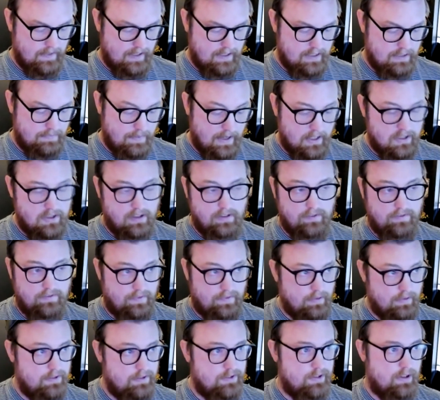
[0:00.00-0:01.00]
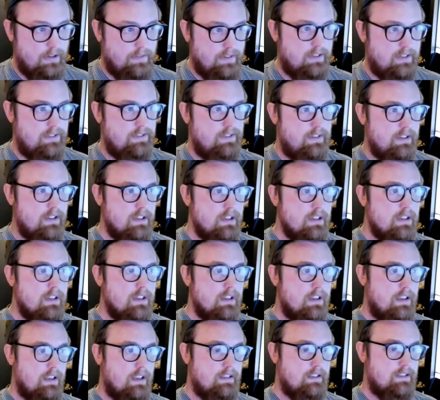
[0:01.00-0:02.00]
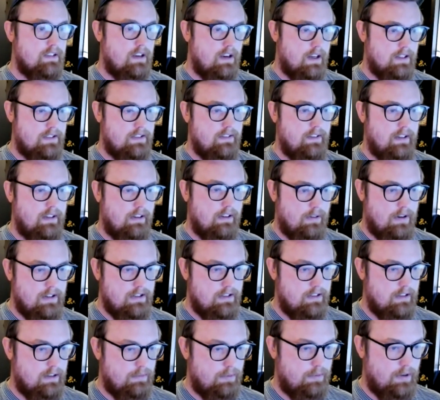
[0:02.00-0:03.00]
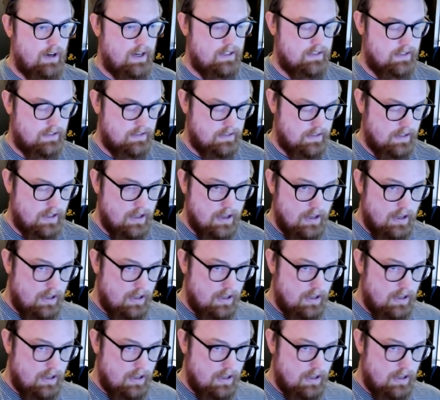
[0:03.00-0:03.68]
especially food service is constantly increasing their prices.